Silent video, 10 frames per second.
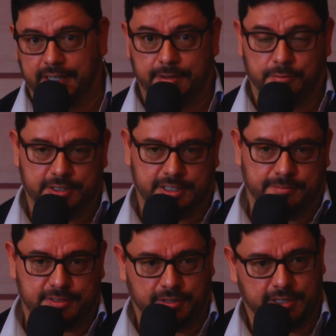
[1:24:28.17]
And then we've
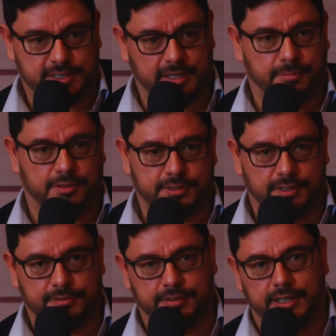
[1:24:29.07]
seen some examples
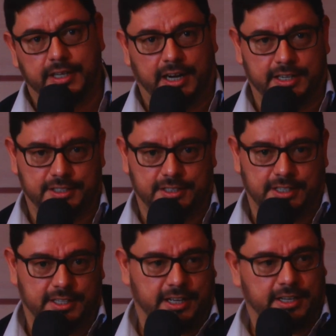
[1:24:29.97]
of
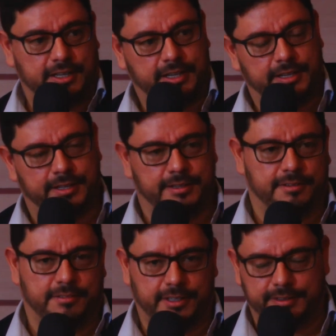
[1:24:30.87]

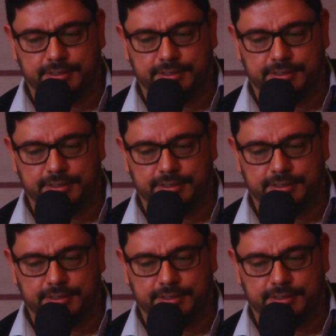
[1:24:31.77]
Argentina